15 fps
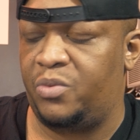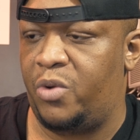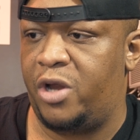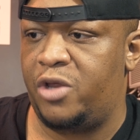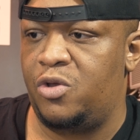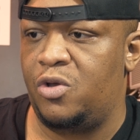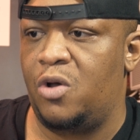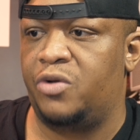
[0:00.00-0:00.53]
where
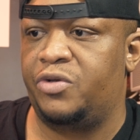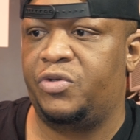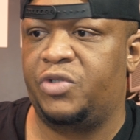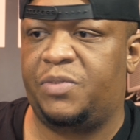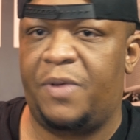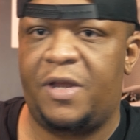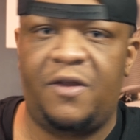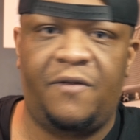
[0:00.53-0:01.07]
you go and you
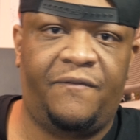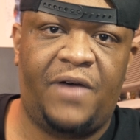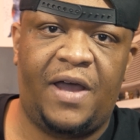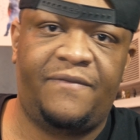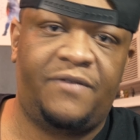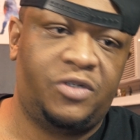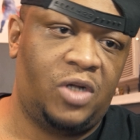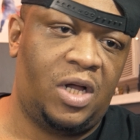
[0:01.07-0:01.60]
spend your
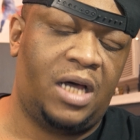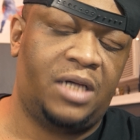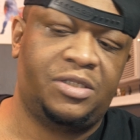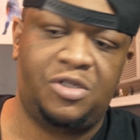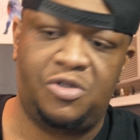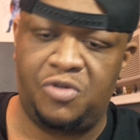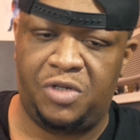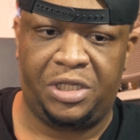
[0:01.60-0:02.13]
$500
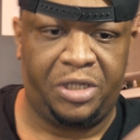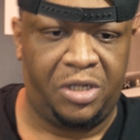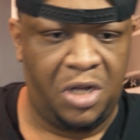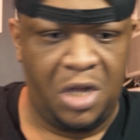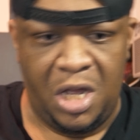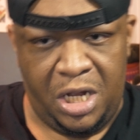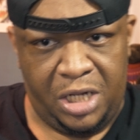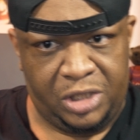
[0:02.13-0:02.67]
and you get the
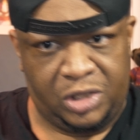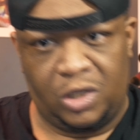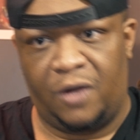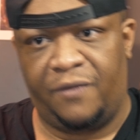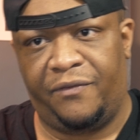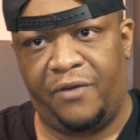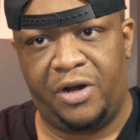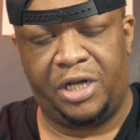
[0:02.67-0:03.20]

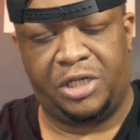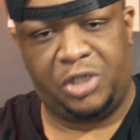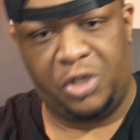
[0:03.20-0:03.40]
software and it's